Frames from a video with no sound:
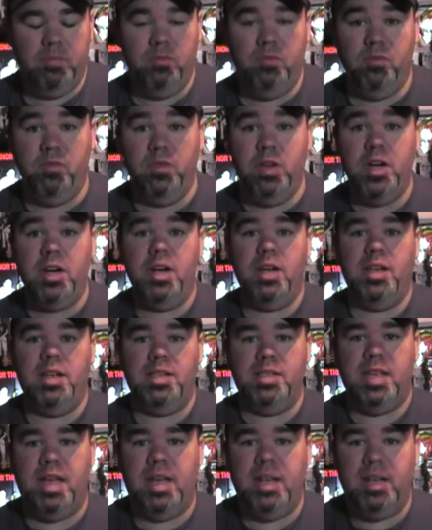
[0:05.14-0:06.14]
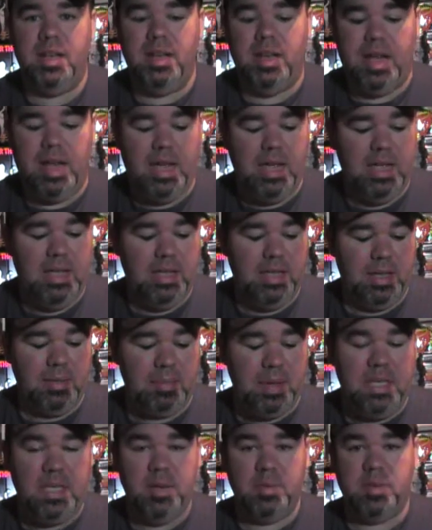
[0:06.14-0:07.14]
Very excited.
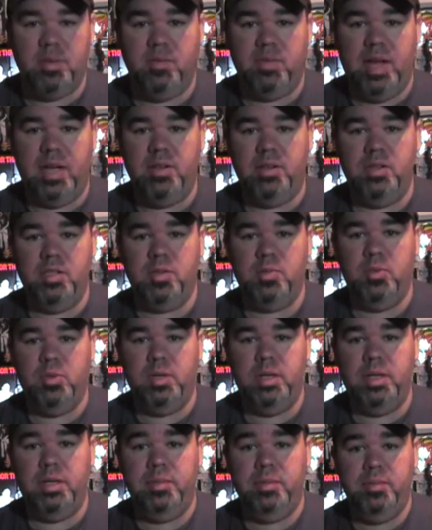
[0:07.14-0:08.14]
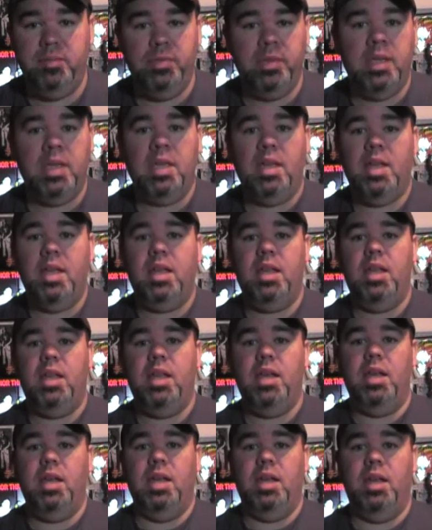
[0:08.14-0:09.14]
I picked up some vinyl this morning.
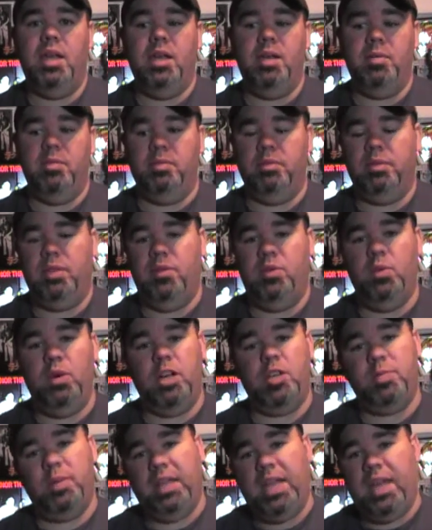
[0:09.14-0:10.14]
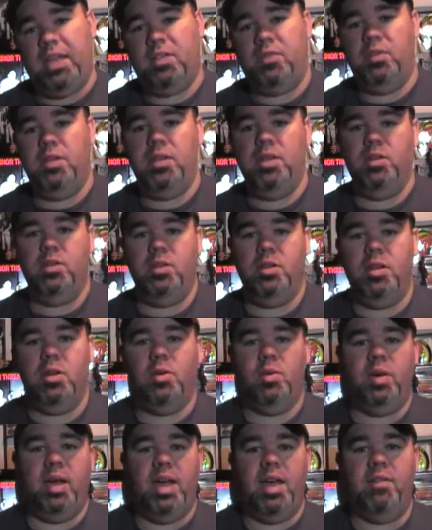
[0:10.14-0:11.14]
If you watched my last video, you
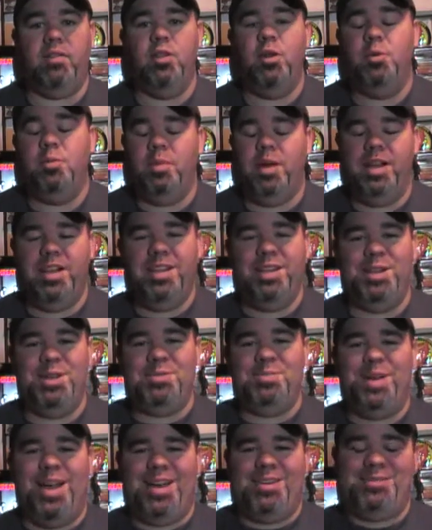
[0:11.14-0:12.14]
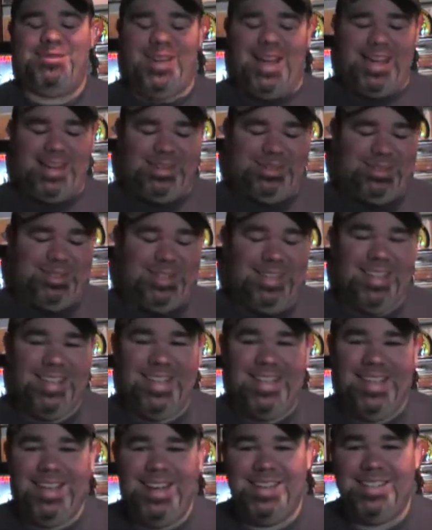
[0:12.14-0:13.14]
know I have no money to buy vinyl
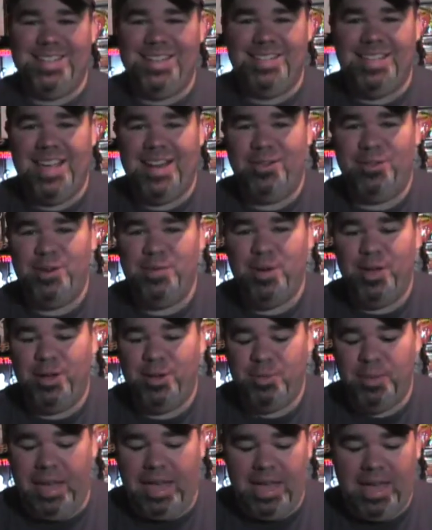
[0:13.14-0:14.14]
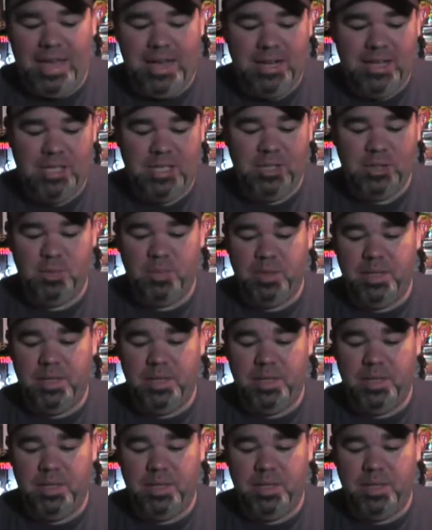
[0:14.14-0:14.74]
because I just had to remodel my house.